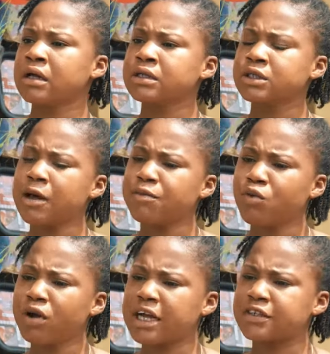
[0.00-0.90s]
So I'm the
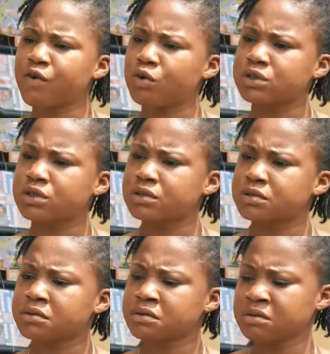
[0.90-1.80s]
one at fault.
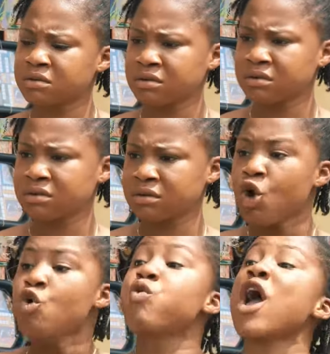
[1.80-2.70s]

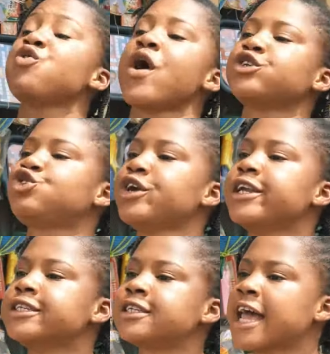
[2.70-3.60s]
When you were
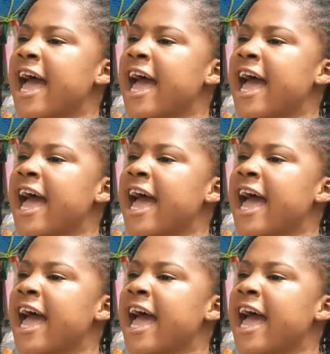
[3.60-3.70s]
doing it,